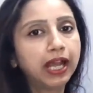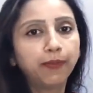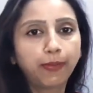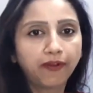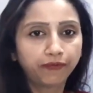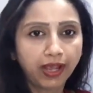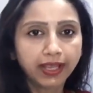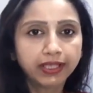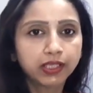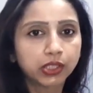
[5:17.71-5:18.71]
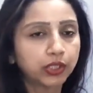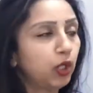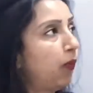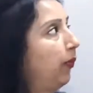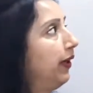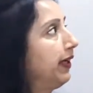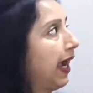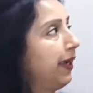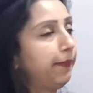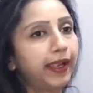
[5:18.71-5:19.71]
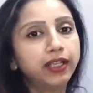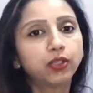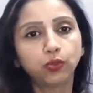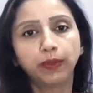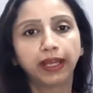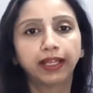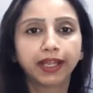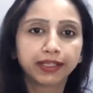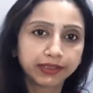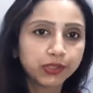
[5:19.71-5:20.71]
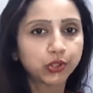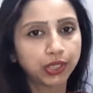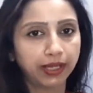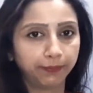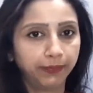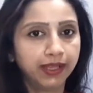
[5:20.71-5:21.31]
a wire is reopened and bent to make another shape.